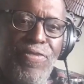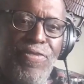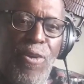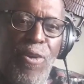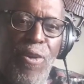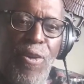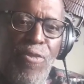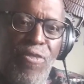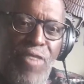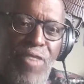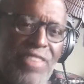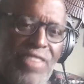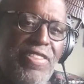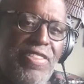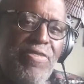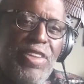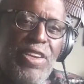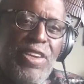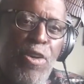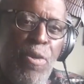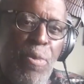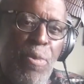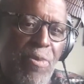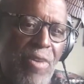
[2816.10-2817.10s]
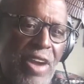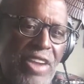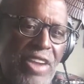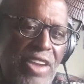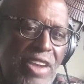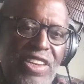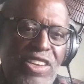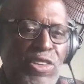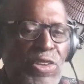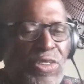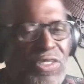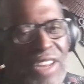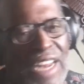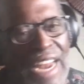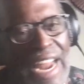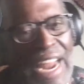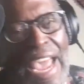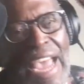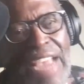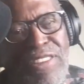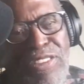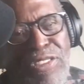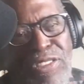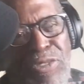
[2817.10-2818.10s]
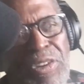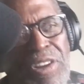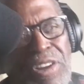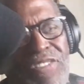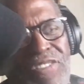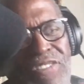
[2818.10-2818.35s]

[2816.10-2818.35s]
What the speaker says: for rest and recuperation, it usually lasts 3